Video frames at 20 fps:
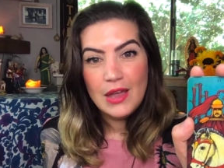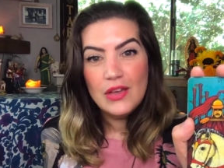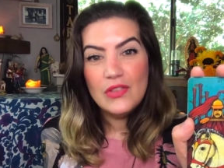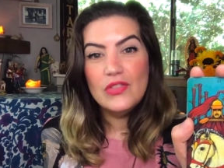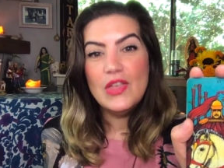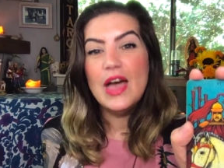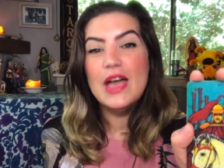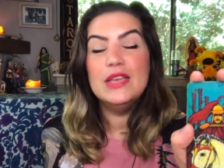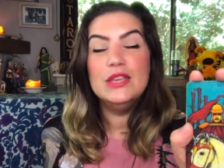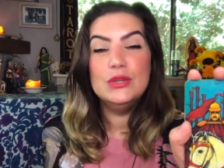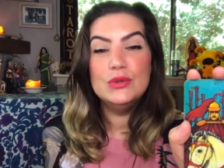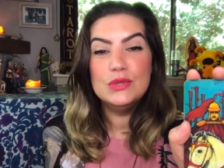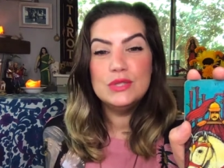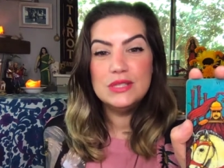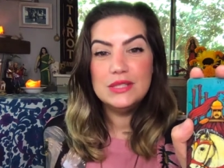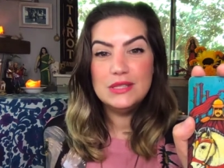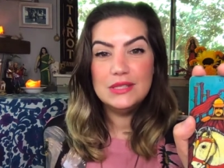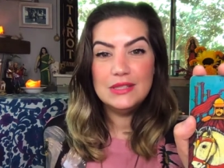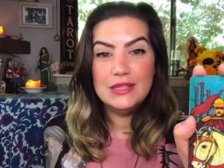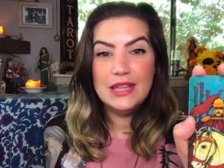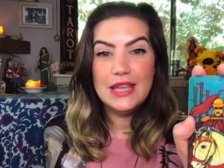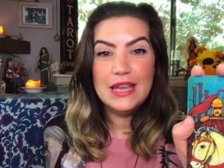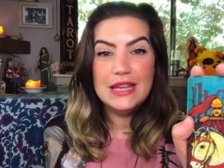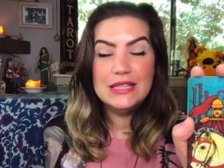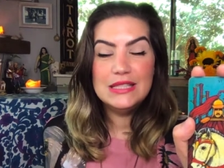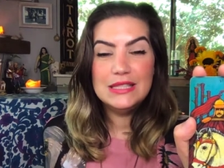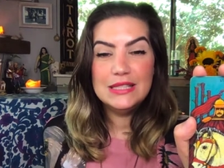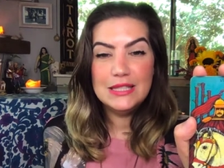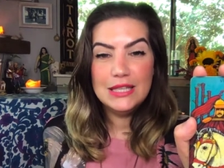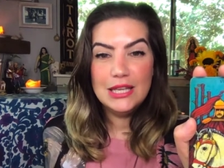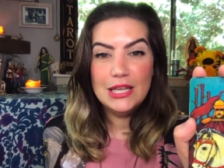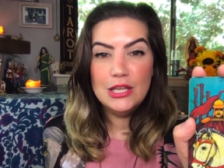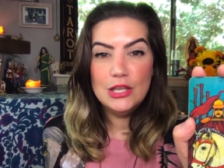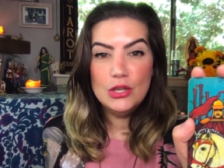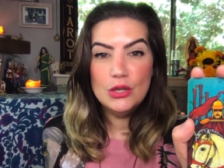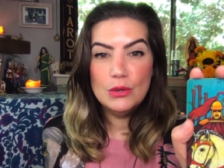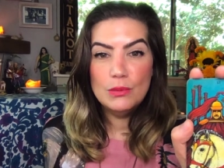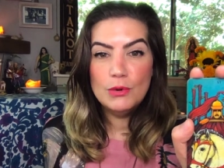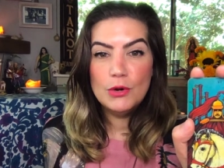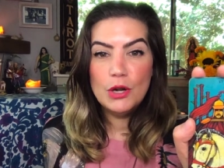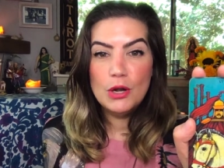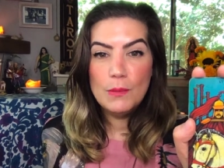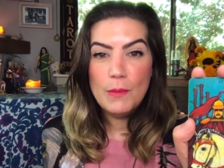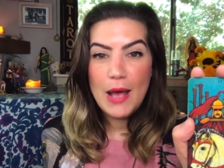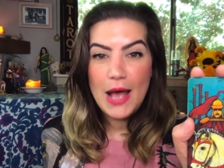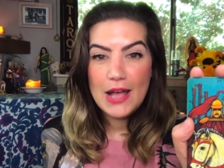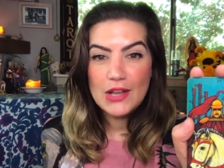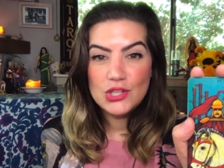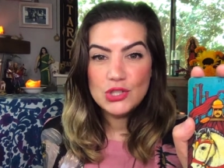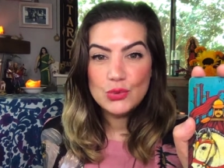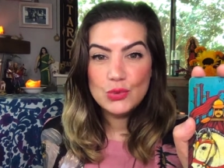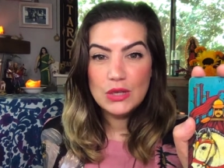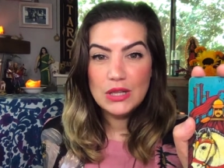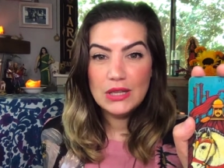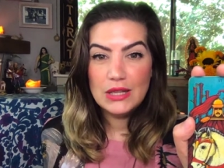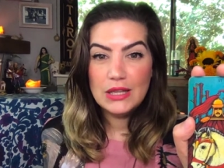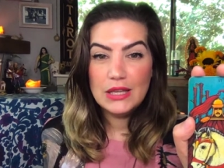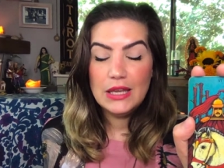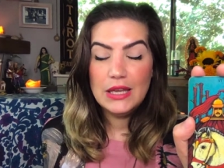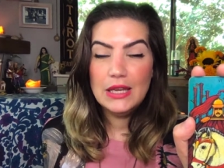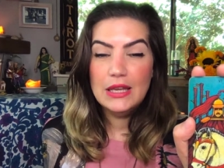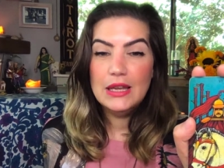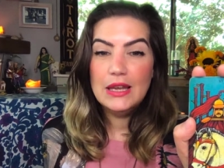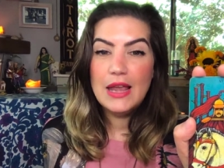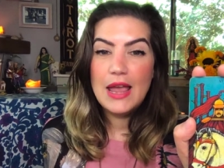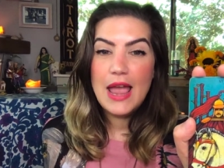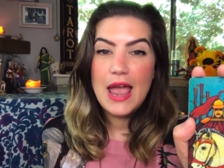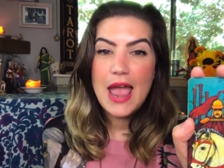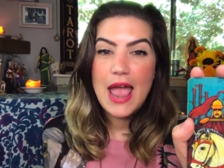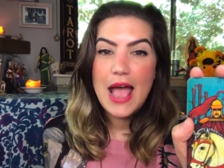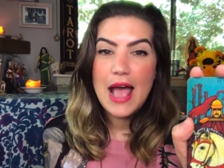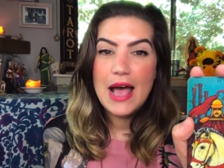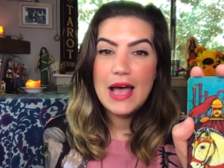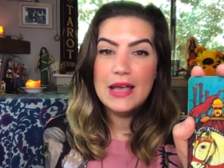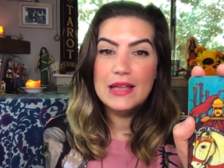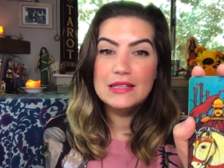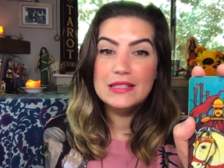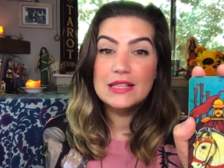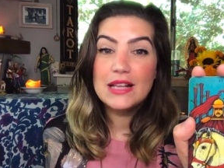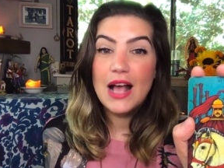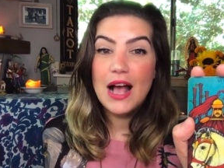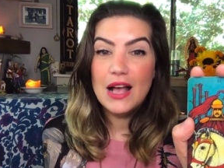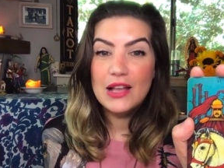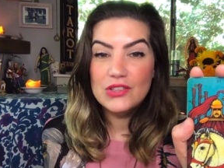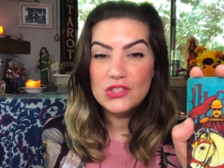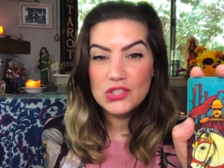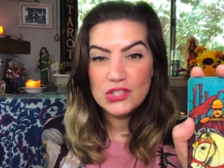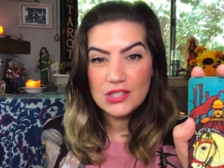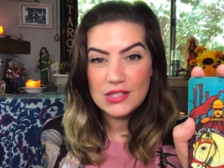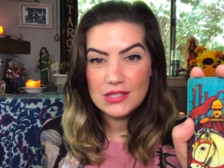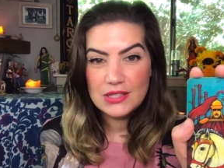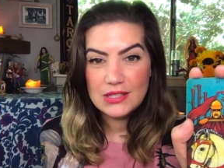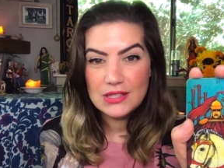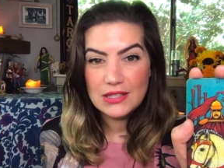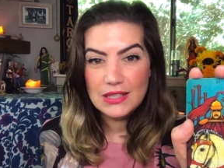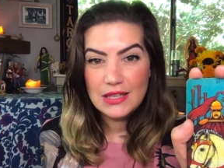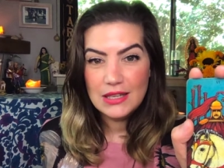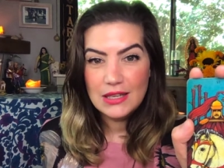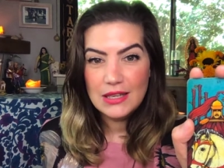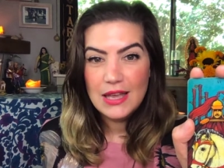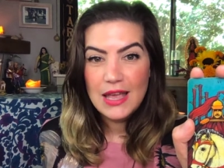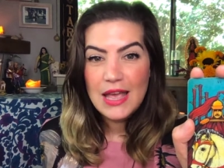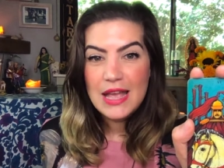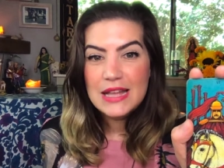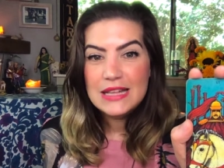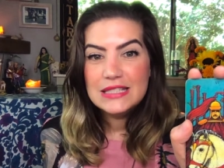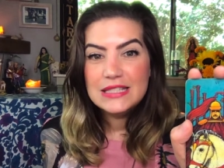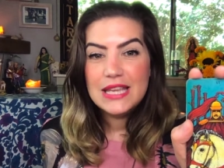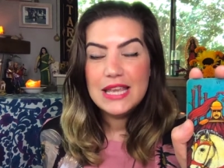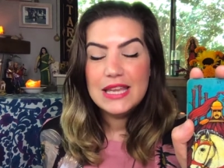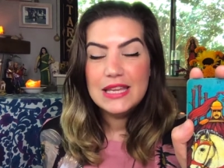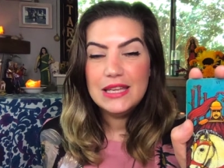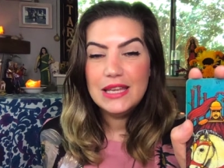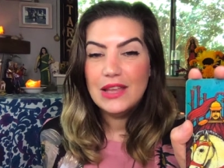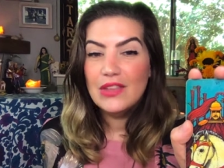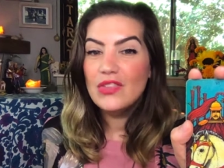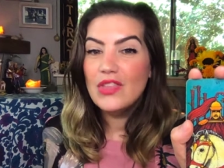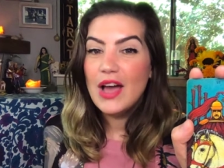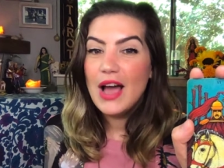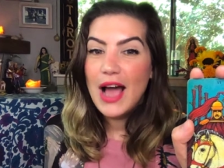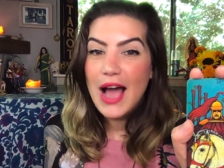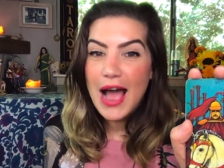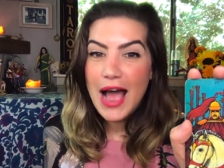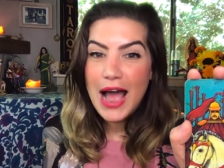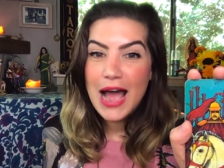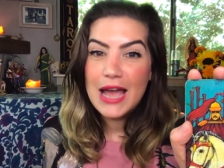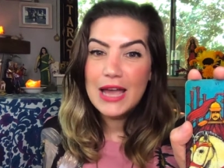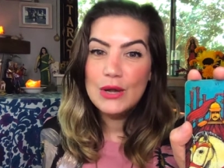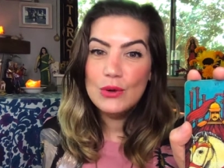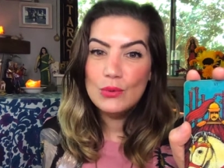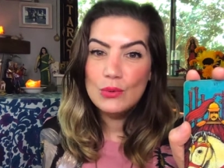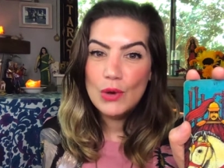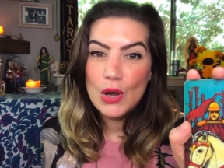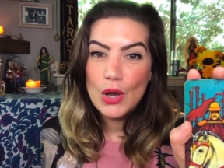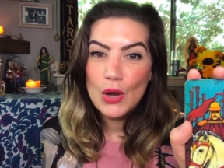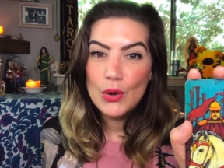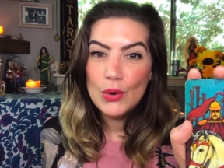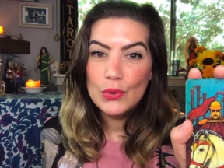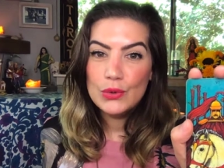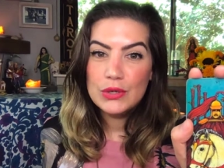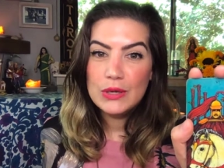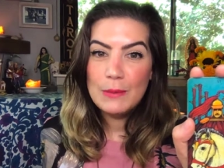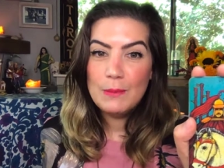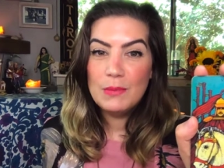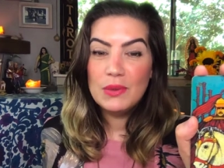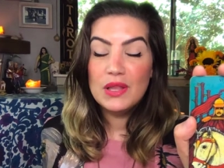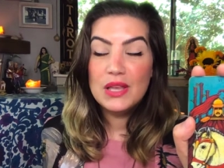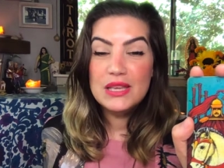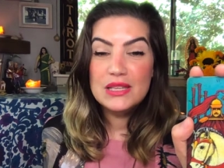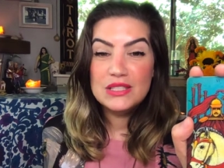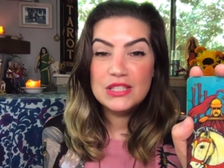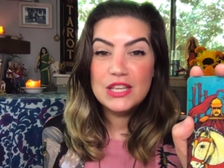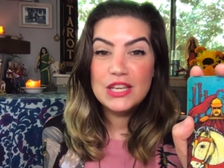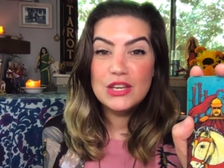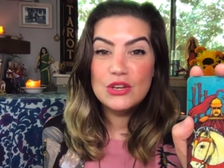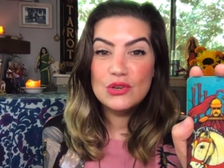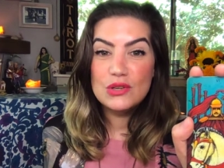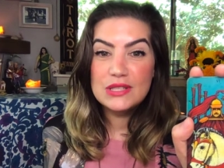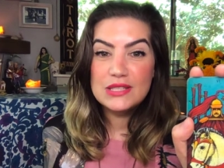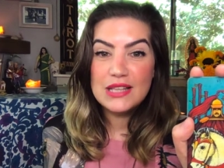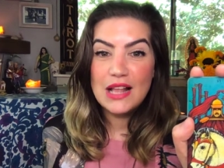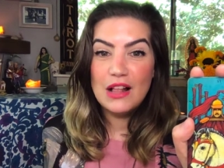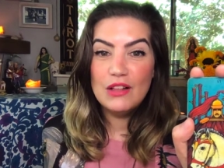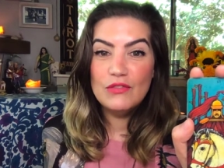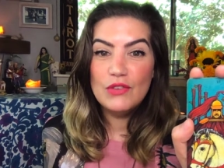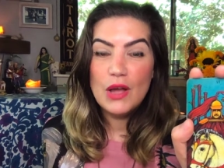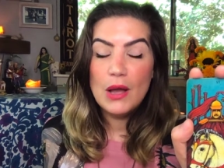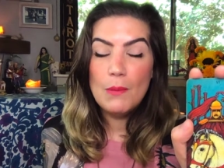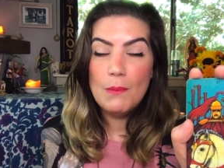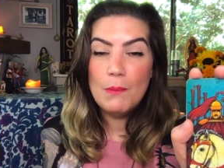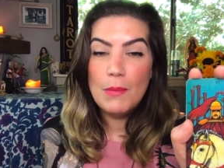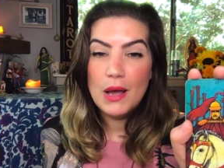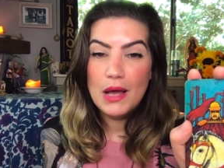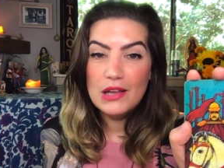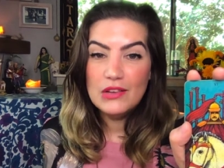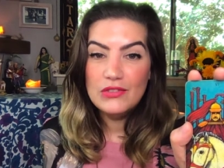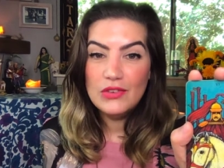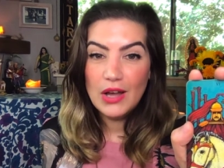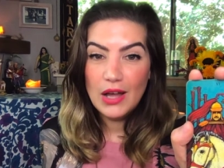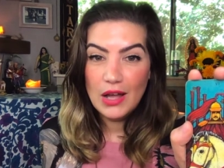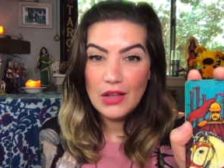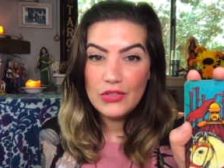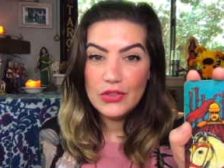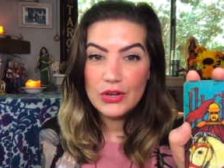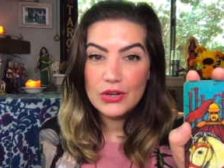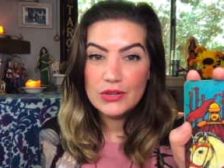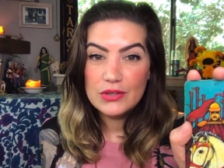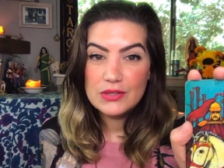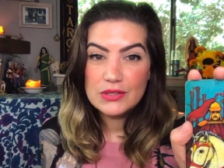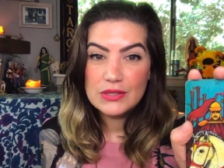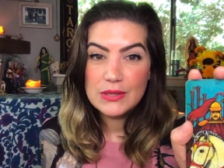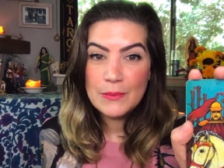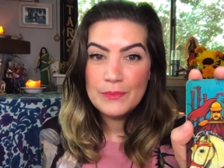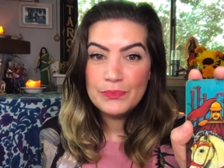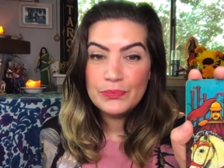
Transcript: that you they see you perpetually and consciously taking the high road, placing yourself above others.